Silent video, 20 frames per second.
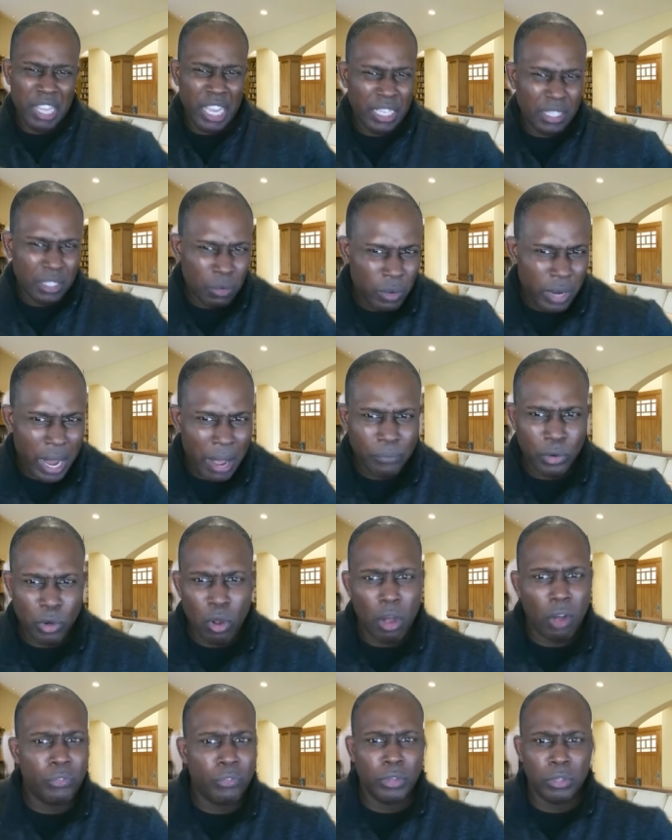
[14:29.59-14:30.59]
take someone out for
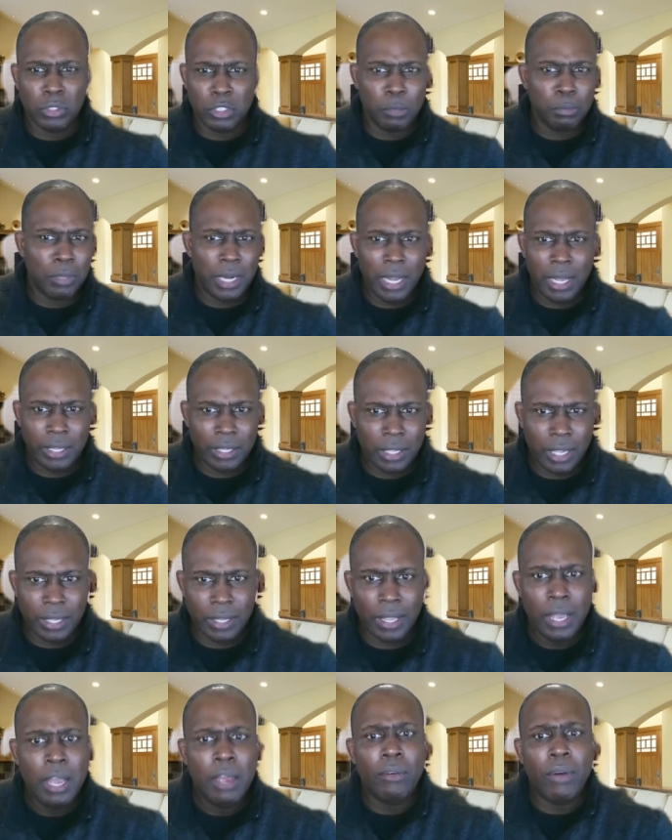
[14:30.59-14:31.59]
coffee or something like that,
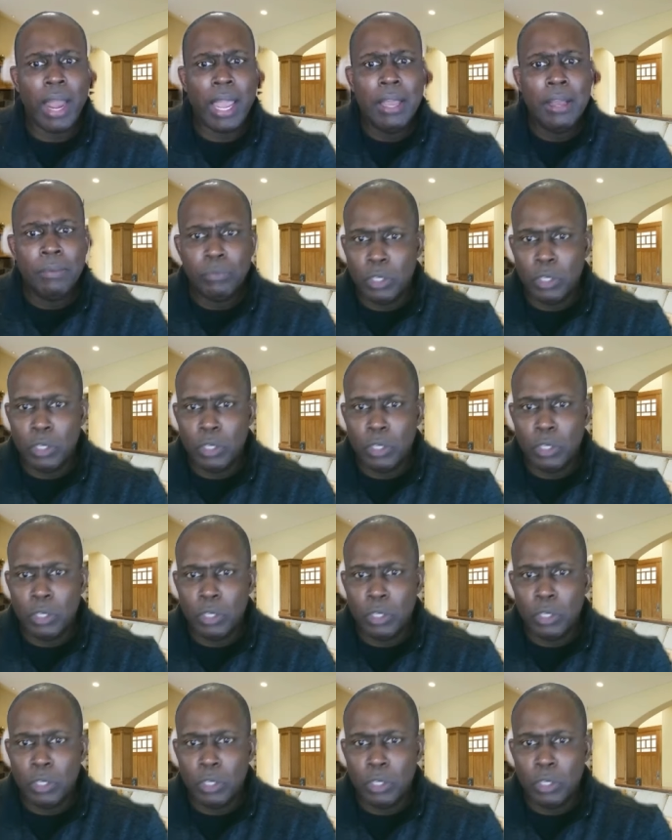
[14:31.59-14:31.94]
right?